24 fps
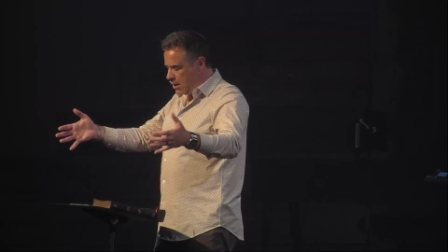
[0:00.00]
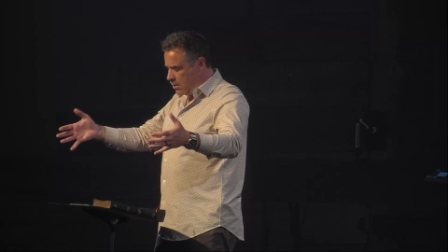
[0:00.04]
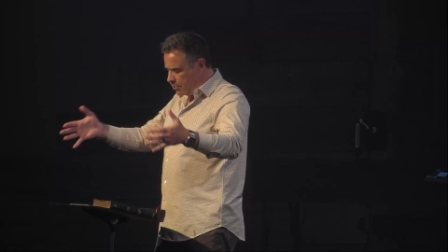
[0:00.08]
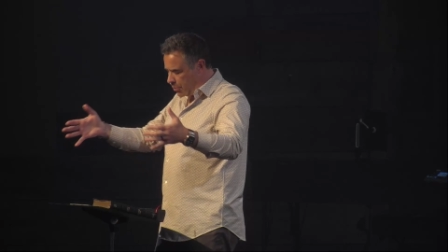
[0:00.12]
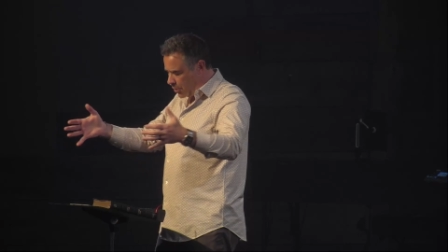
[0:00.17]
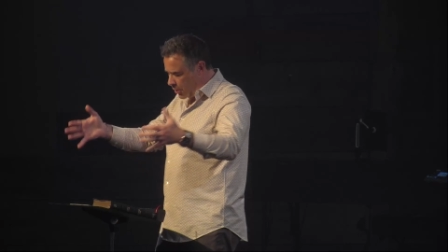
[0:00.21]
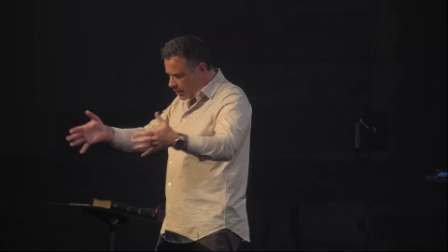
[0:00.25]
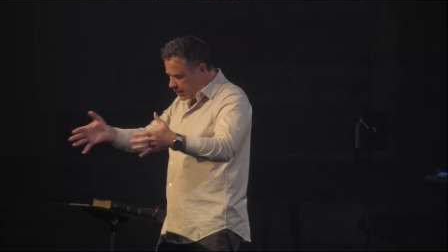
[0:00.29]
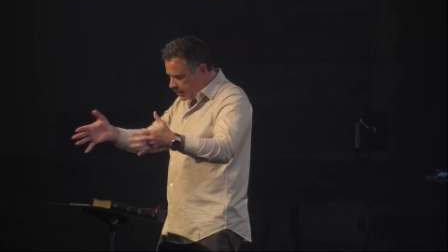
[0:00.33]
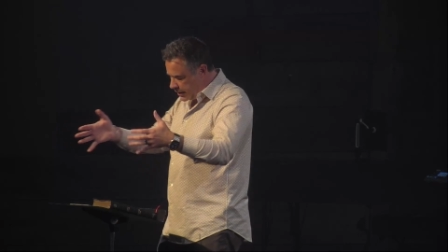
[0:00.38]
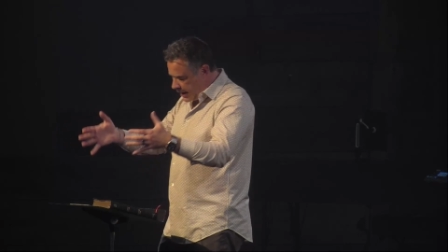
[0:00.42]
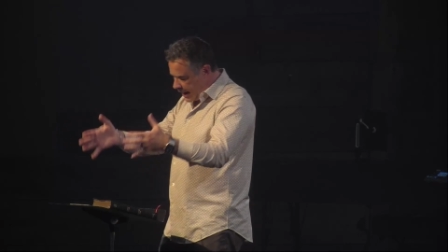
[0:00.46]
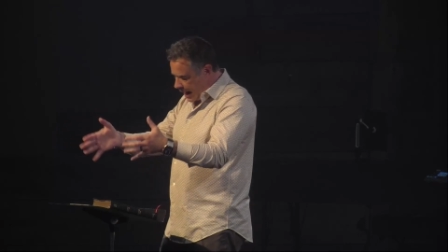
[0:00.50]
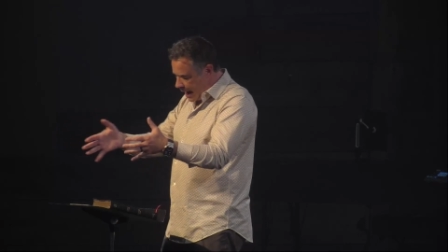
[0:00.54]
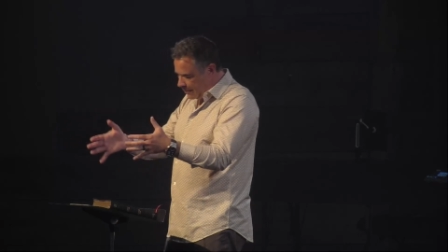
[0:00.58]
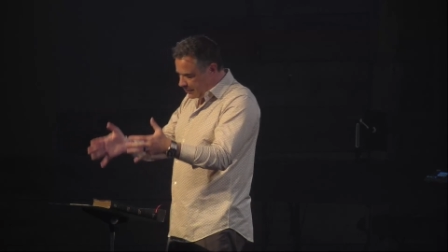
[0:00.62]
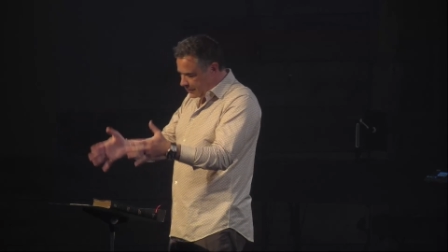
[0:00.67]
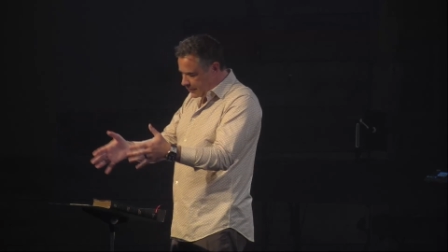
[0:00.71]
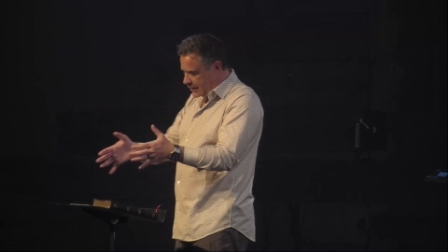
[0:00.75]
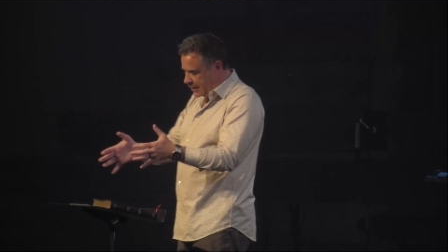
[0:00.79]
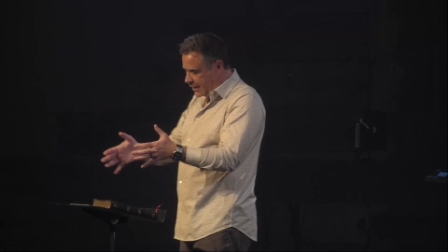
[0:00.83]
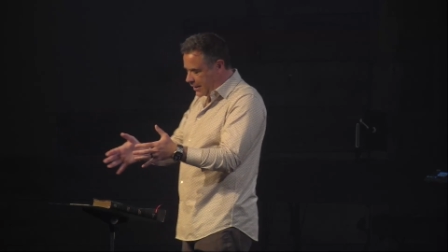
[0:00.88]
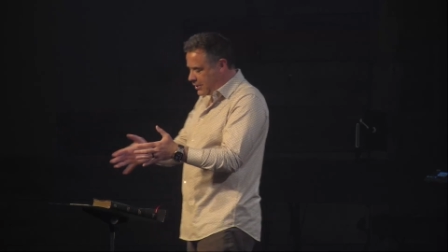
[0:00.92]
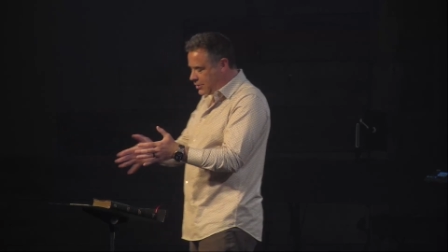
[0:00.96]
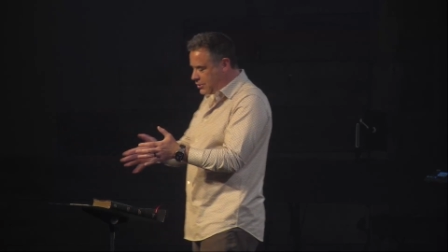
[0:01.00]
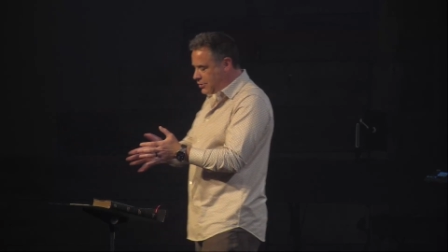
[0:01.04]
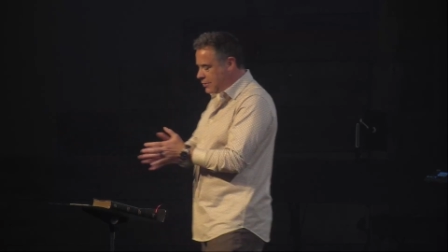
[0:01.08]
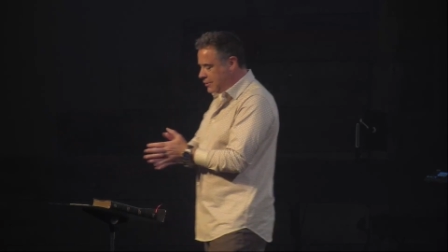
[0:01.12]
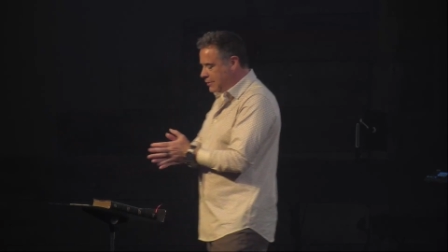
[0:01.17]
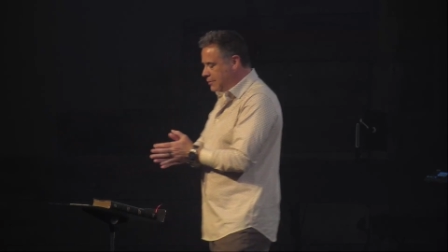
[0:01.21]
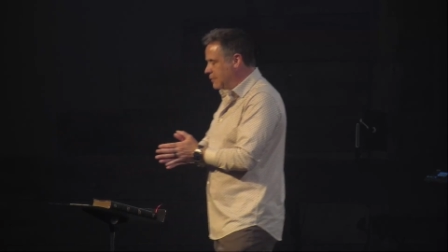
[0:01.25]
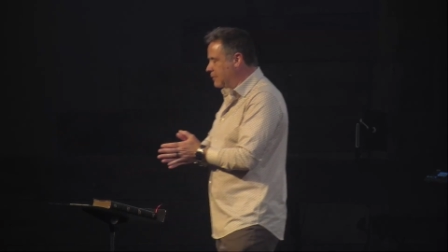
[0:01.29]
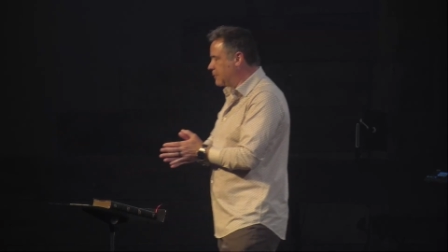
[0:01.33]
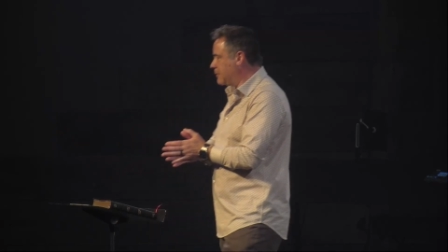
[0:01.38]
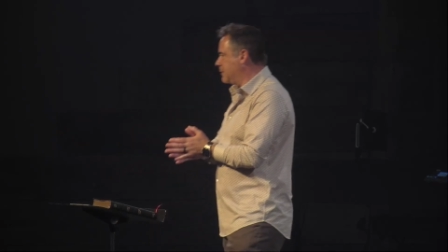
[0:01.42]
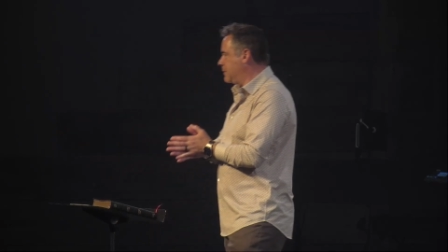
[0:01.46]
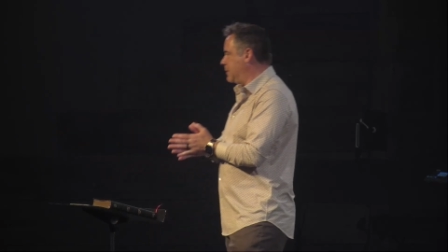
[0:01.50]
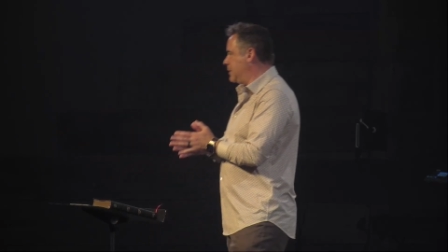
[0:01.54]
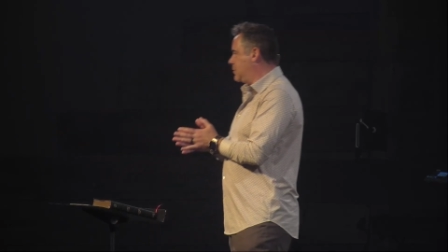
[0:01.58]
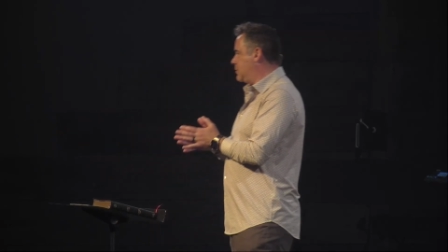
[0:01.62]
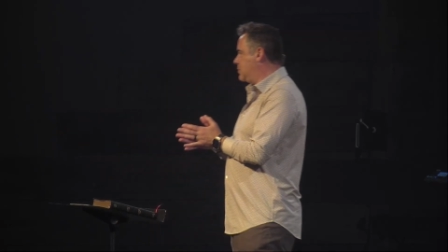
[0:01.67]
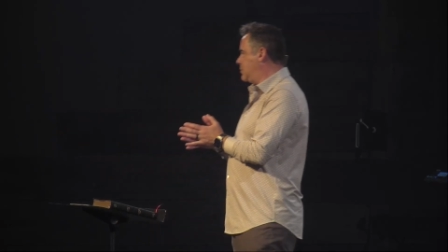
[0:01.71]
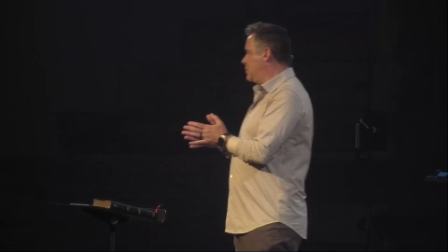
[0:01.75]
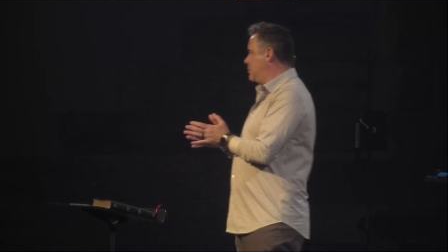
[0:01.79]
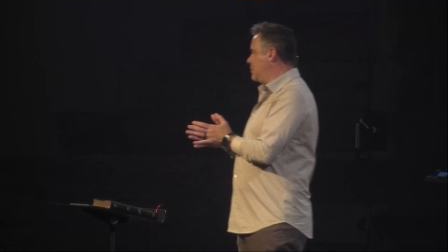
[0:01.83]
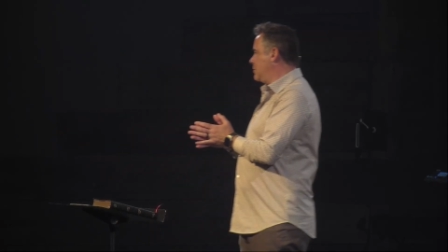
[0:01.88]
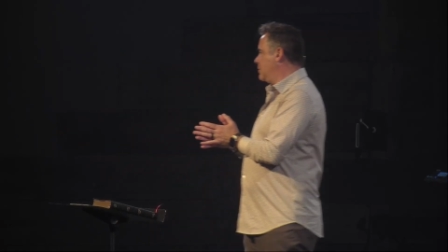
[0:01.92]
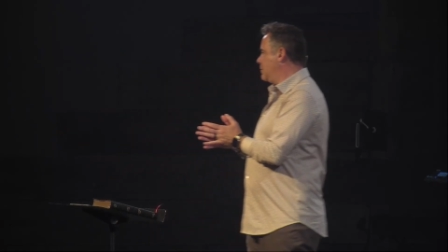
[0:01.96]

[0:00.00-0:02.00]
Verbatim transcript: Part of the application for these